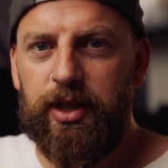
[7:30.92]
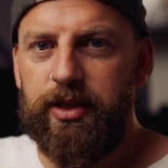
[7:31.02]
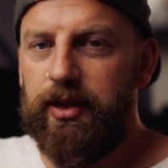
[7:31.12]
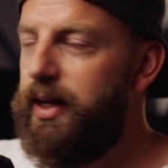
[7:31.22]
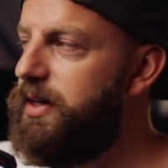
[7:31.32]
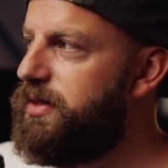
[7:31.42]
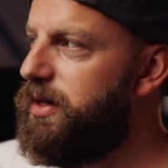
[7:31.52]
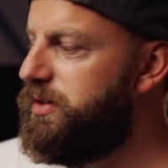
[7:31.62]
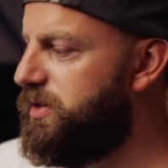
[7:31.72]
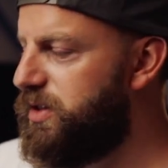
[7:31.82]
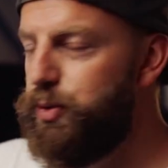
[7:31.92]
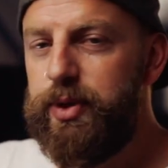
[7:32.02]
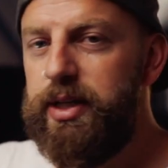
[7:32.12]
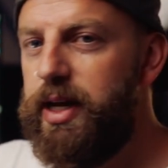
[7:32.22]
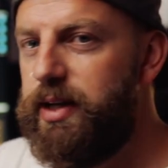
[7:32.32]
get the laser, it's still
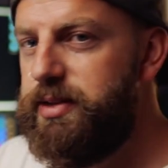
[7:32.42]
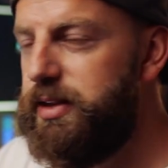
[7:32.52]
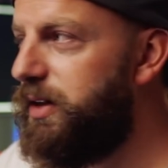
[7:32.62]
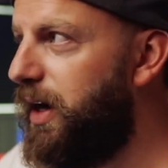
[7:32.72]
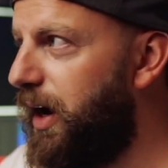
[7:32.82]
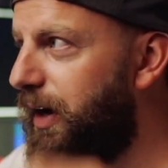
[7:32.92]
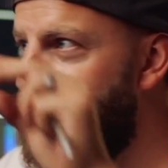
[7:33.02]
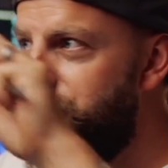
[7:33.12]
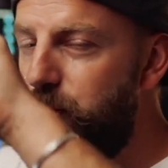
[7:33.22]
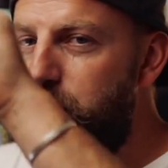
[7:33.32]
connected and I can just